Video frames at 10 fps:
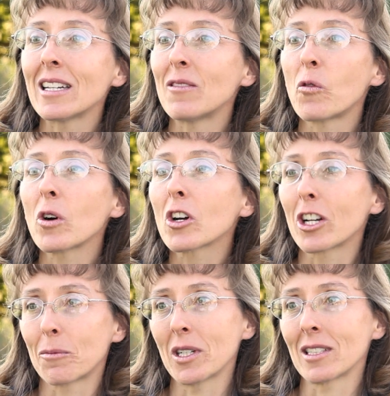in 4
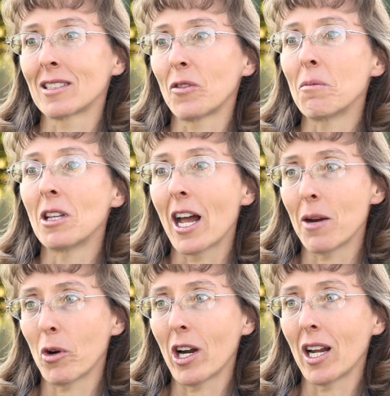cookbooks from the
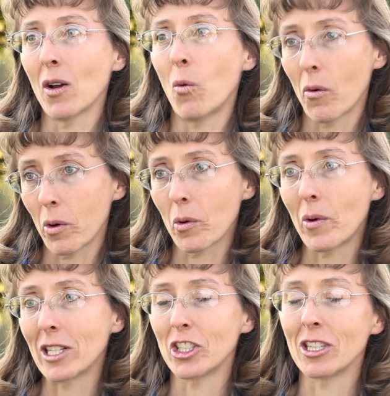library while we were
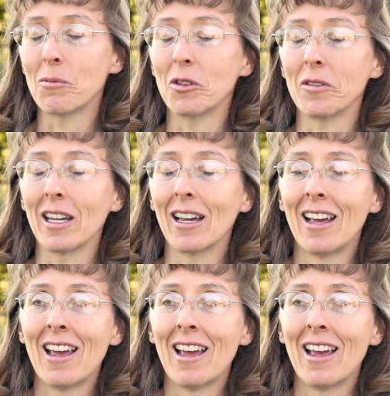watching the movie."